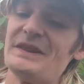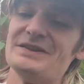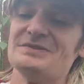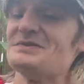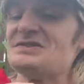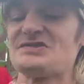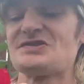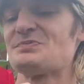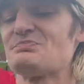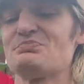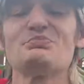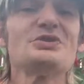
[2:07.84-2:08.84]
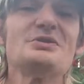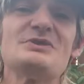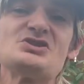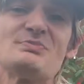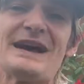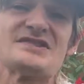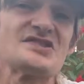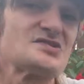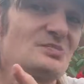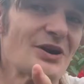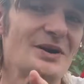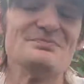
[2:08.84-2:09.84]
It's pretty much past its
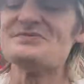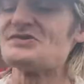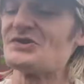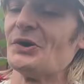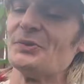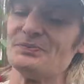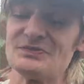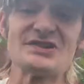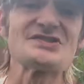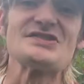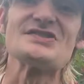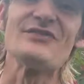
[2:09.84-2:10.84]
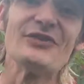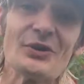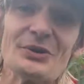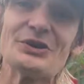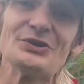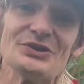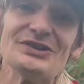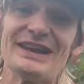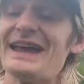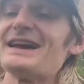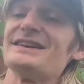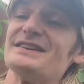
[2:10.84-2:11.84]
prime, so this is a very good
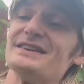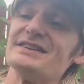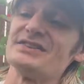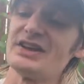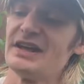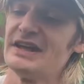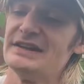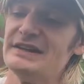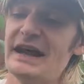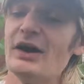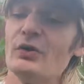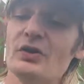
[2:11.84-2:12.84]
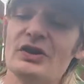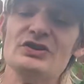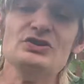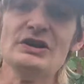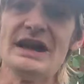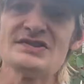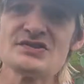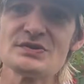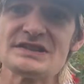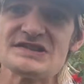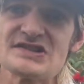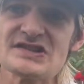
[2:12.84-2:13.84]
candidate. Now, as you
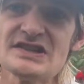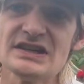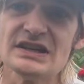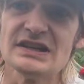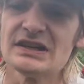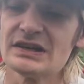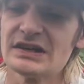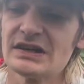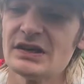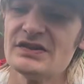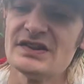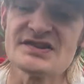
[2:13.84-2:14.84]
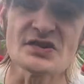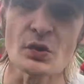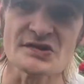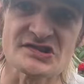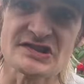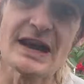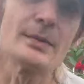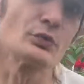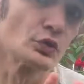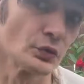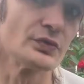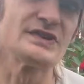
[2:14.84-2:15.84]
can see, this whole stem
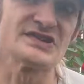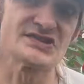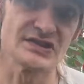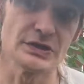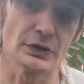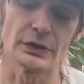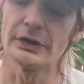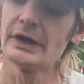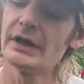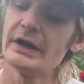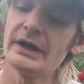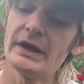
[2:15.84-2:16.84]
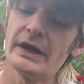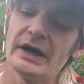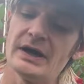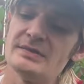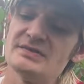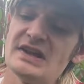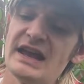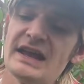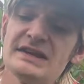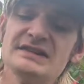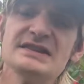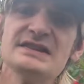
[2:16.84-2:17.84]
grew this year, and
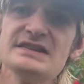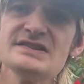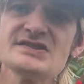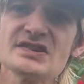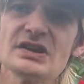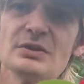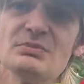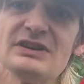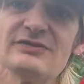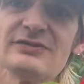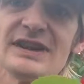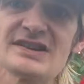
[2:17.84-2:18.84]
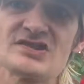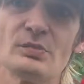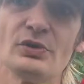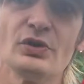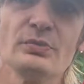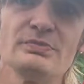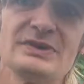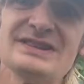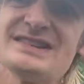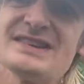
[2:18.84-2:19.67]
it is going to be flexible. It